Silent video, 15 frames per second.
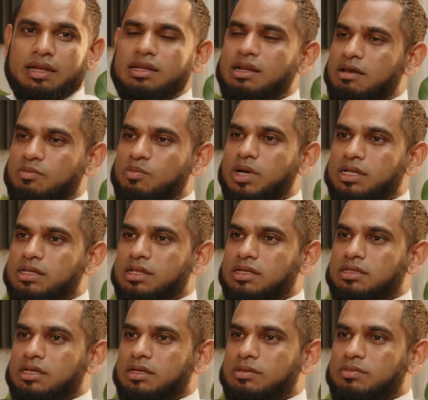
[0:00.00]
I didn't have money
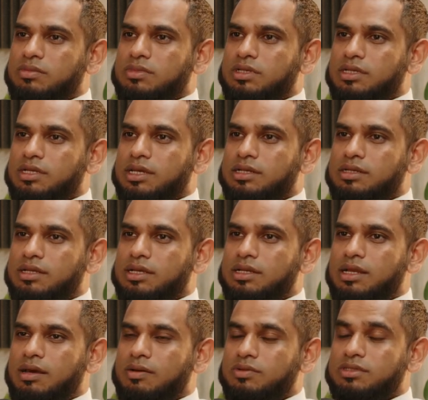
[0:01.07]
that time. And,
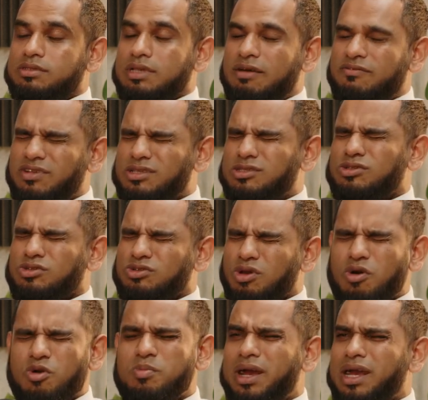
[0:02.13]
and I was I felt
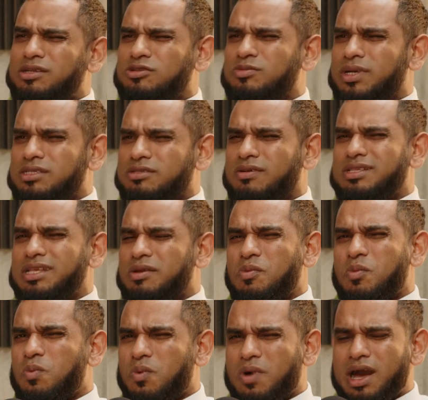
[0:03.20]
so bad to myself. I was like,
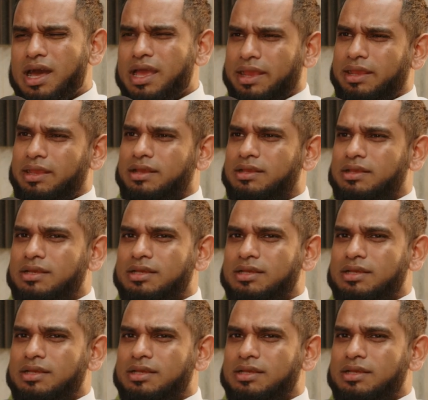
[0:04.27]
why?